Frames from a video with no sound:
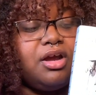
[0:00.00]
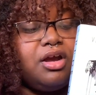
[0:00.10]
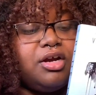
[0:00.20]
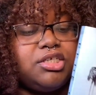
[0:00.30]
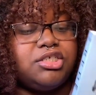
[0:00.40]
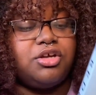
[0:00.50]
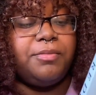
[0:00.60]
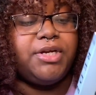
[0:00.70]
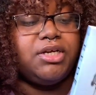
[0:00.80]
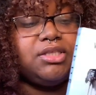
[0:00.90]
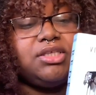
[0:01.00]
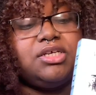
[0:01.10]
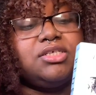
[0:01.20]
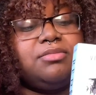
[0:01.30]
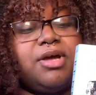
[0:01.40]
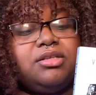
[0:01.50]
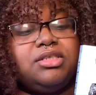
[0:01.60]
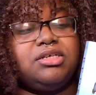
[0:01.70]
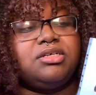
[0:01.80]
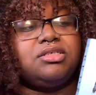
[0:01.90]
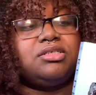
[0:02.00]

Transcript: Heard so many good things about this.